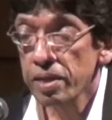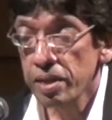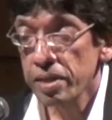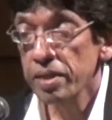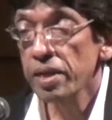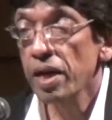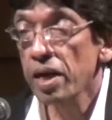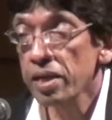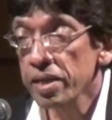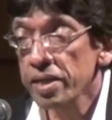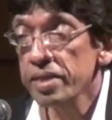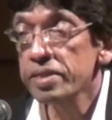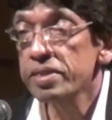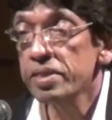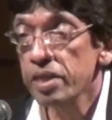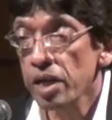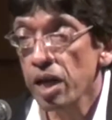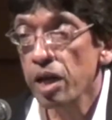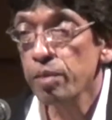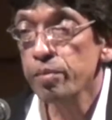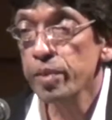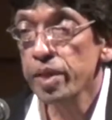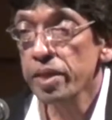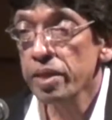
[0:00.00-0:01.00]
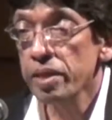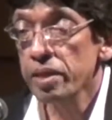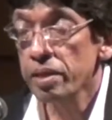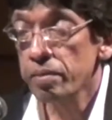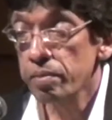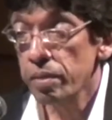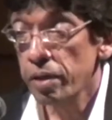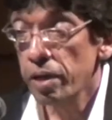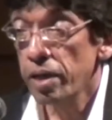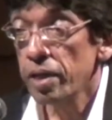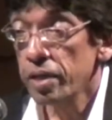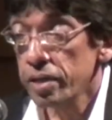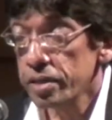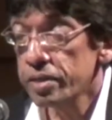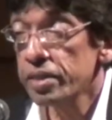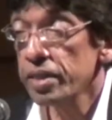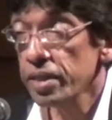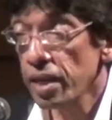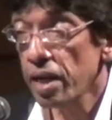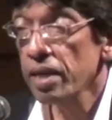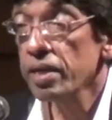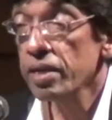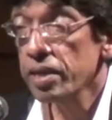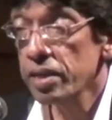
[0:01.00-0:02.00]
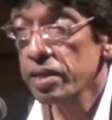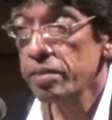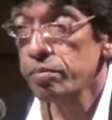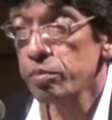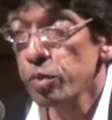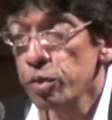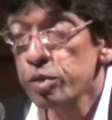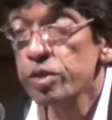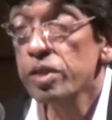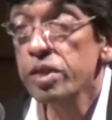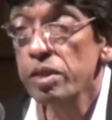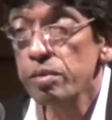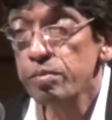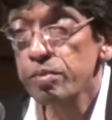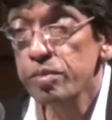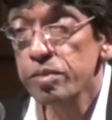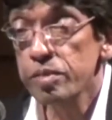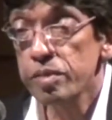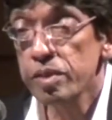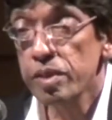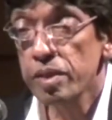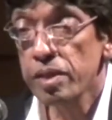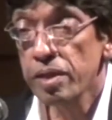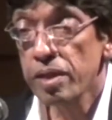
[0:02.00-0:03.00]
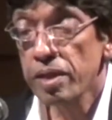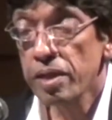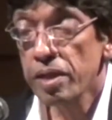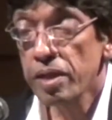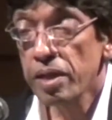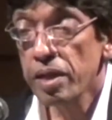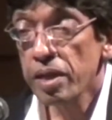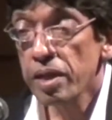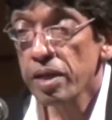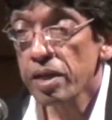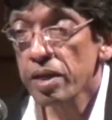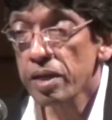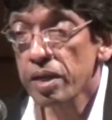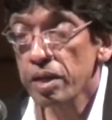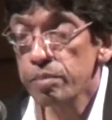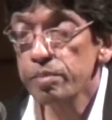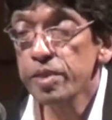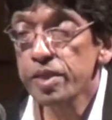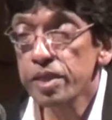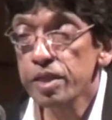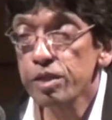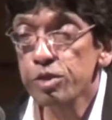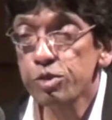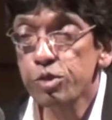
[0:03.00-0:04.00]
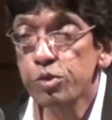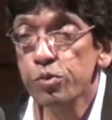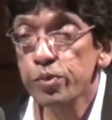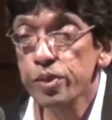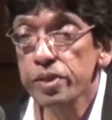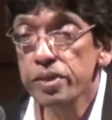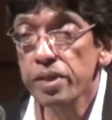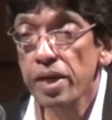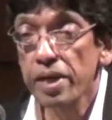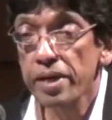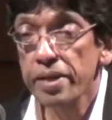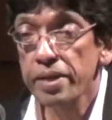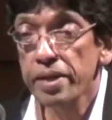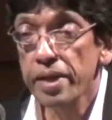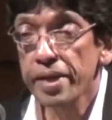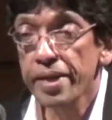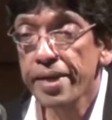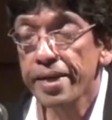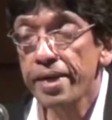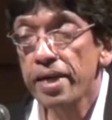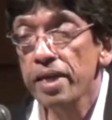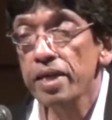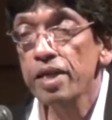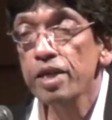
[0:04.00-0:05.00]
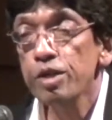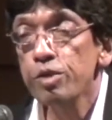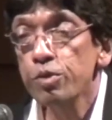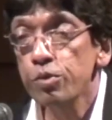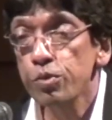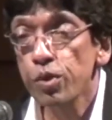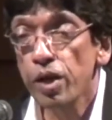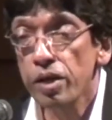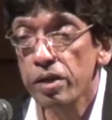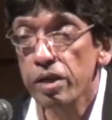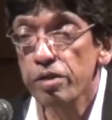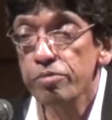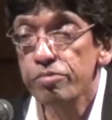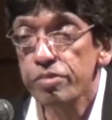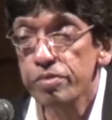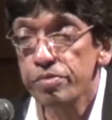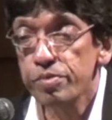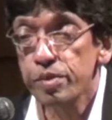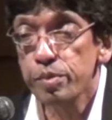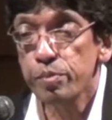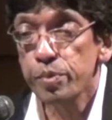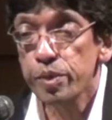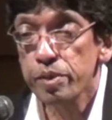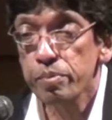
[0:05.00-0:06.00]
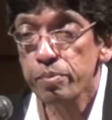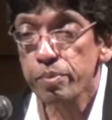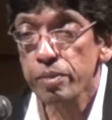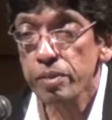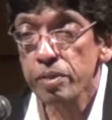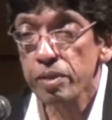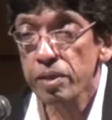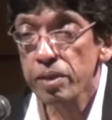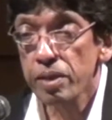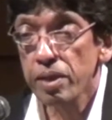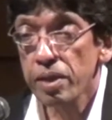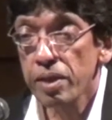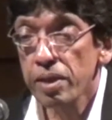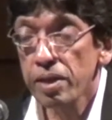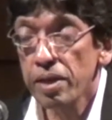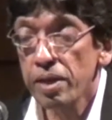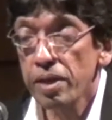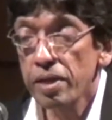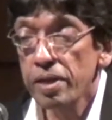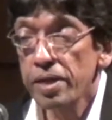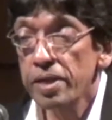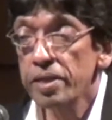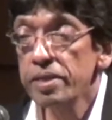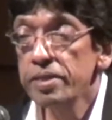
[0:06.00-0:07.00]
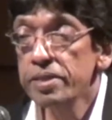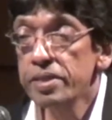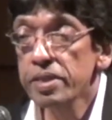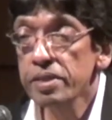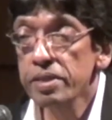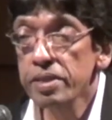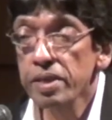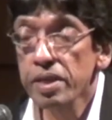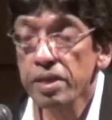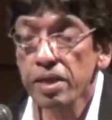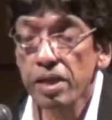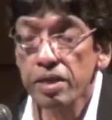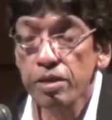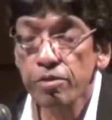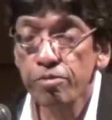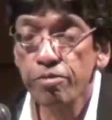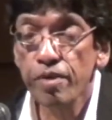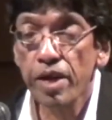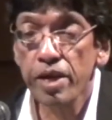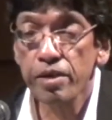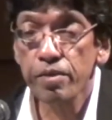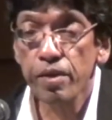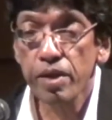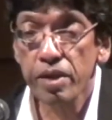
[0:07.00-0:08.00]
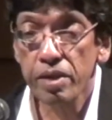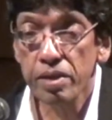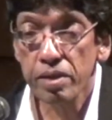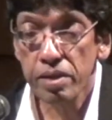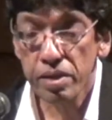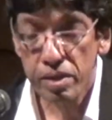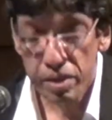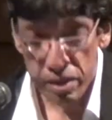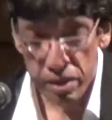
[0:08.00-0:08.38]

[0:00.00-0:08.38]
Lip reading: Young Islamic Sri Lankan Muslims committing suicide, killing 250 people, injuring another 500.